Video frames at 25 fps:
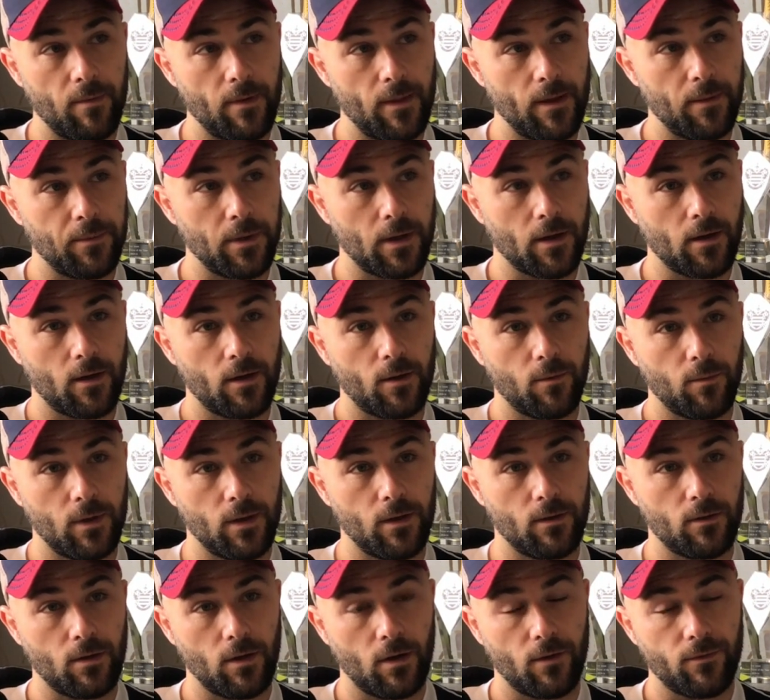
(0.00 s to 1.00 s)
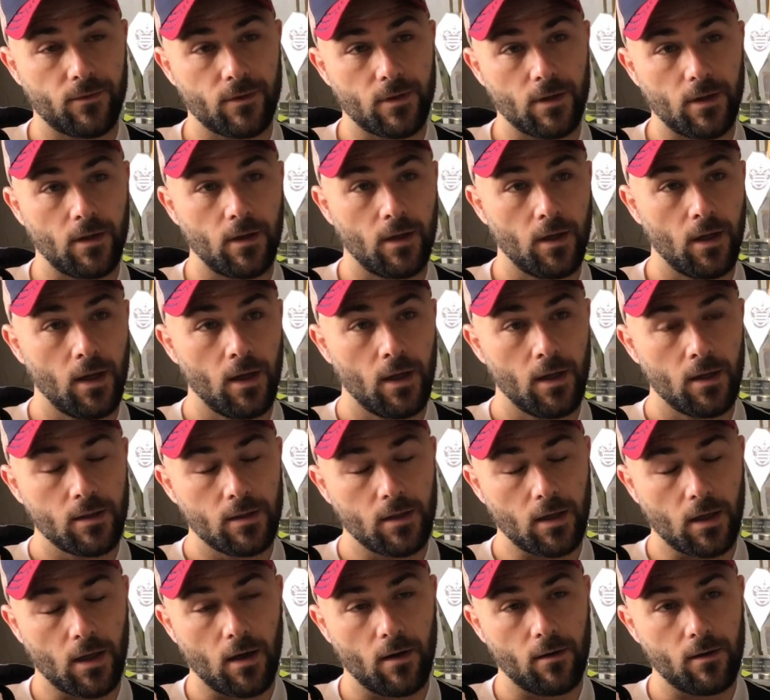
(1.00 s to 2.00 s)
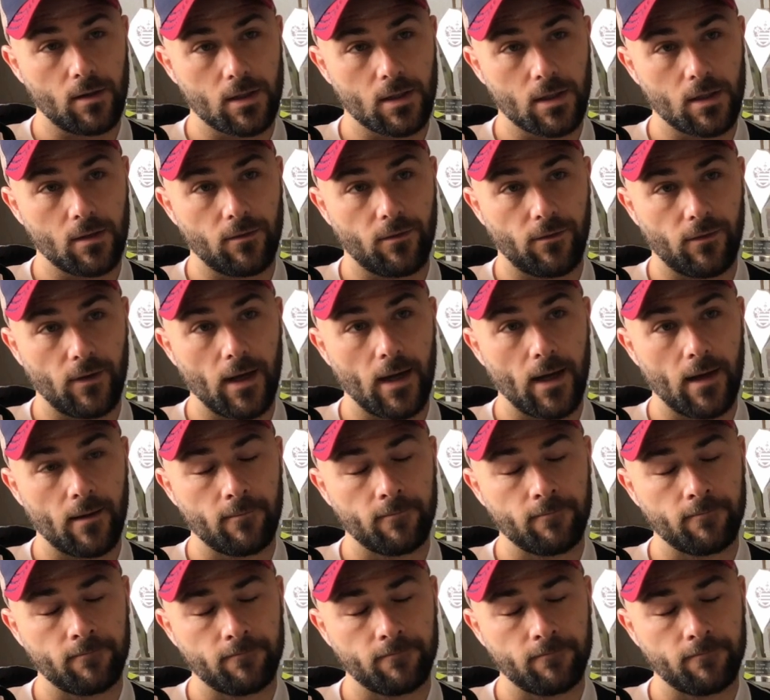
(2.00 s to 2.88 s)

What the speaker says: but then we kind of windled off to go into the flat.